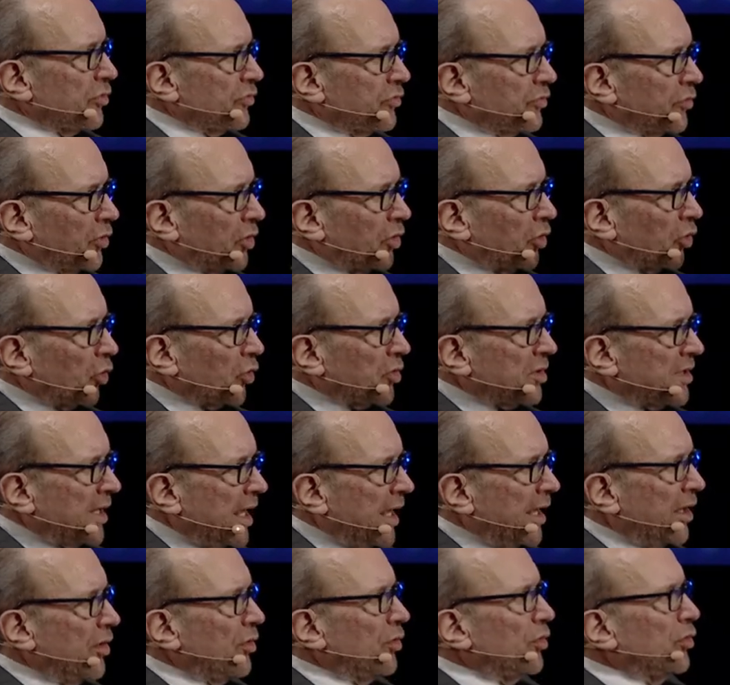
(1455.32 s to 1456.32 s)
of
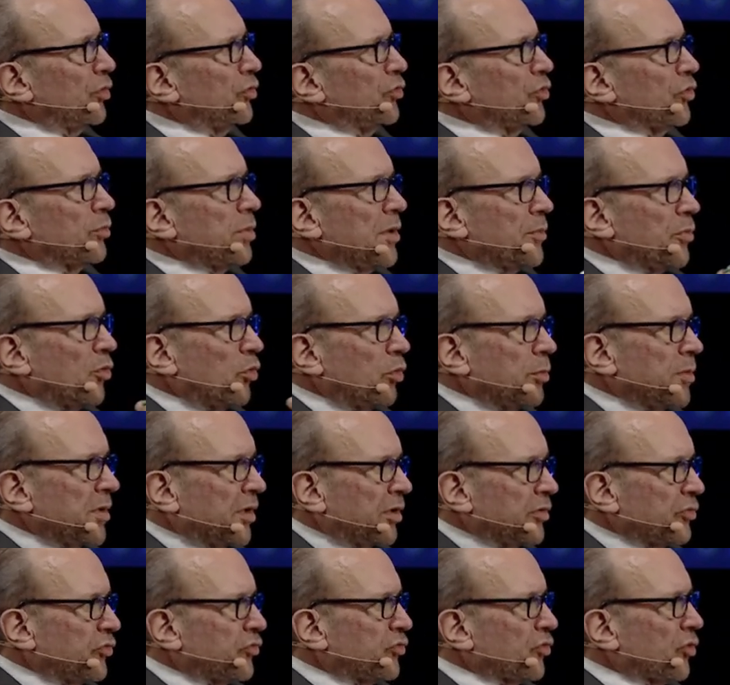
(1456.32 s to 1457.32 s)
curtailed, or people will be
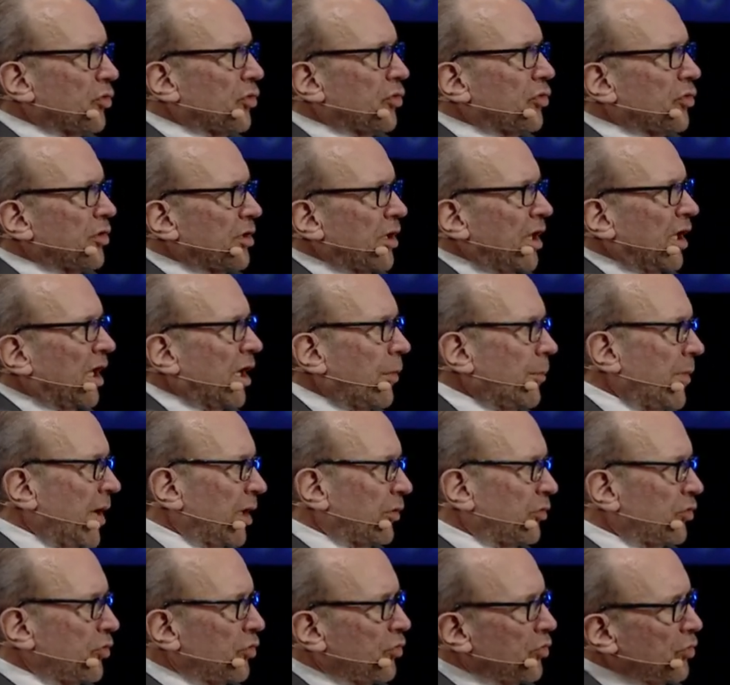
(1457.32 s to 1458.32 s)
concerned, and I'll come
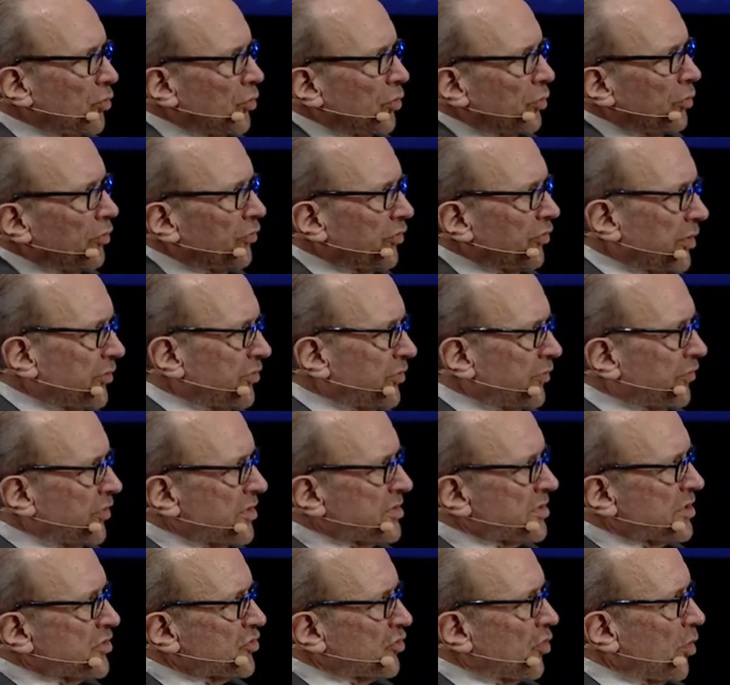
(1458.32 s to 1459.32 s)
back to you.
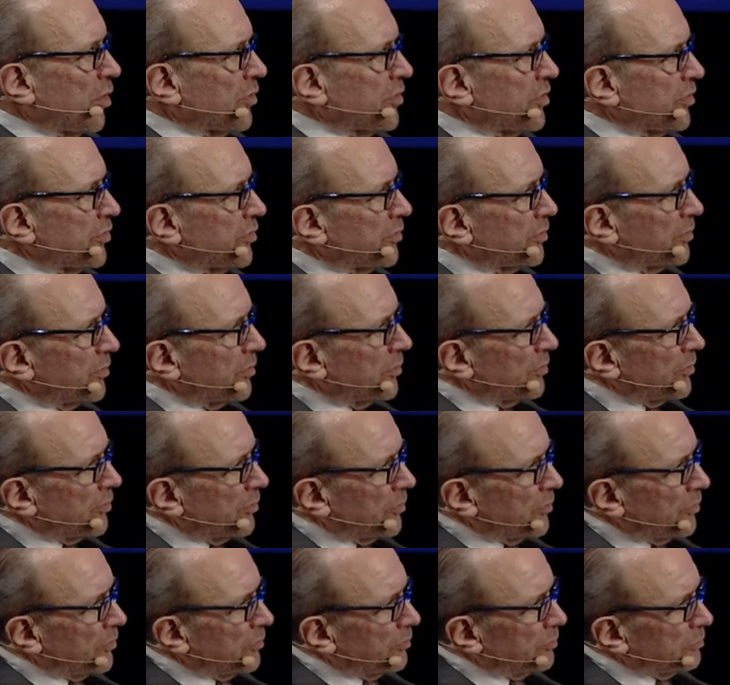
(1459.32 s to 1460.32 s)
Well, I think there's a couple of
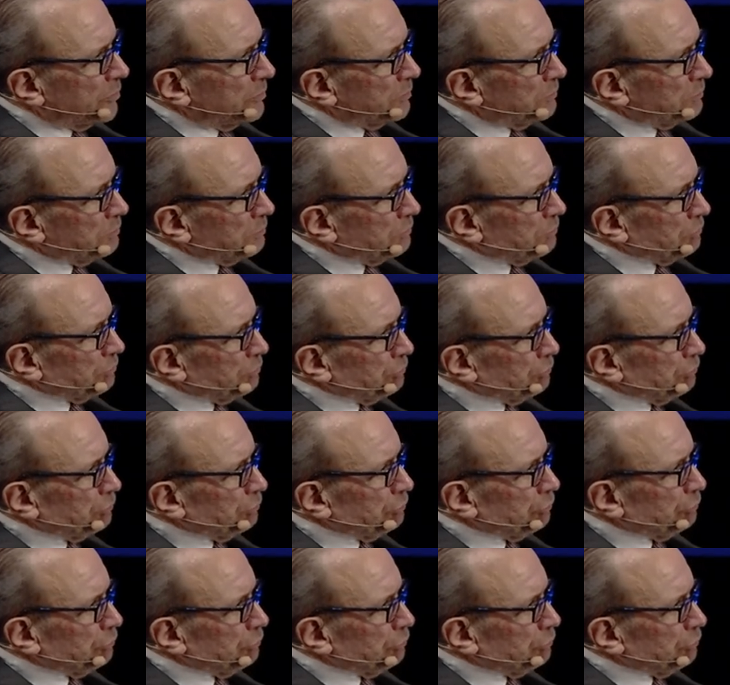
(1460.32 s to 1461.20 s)
uncertainties next year for